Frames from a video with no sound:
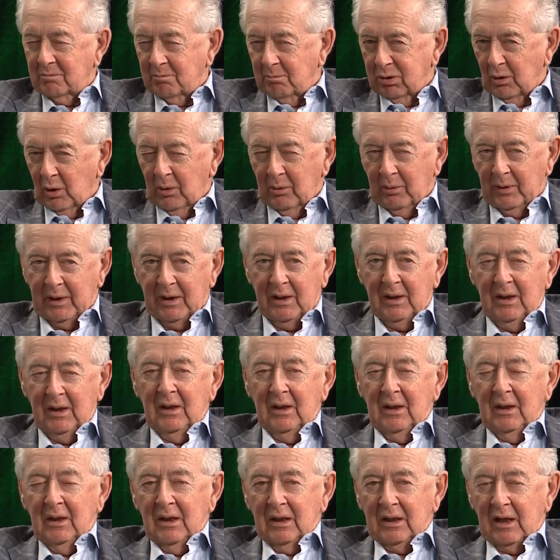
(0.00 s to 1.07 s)
blow the
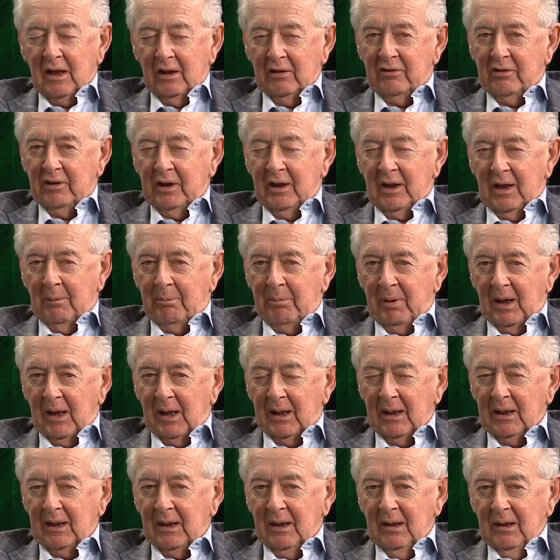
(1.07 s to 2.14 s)
country
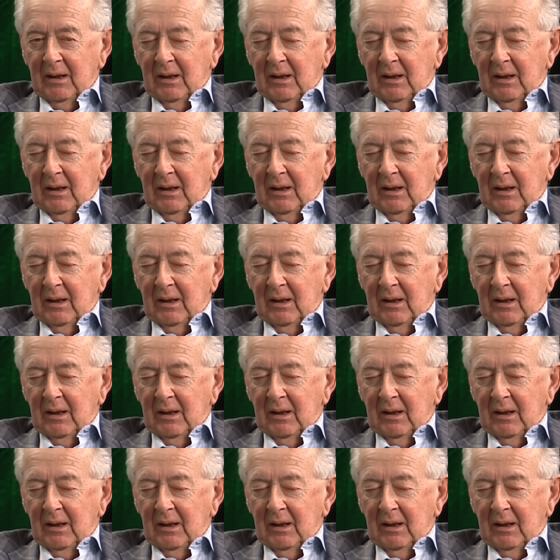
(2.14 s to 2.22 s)
apart.